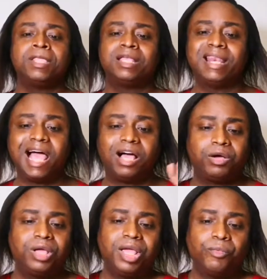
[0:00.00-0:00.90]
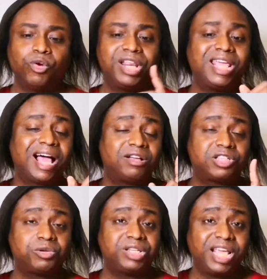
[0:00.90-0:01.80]
Now, what he
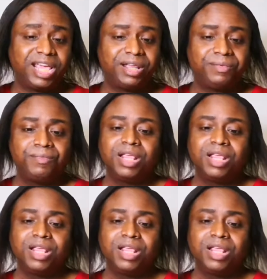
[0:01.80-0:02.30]
also did,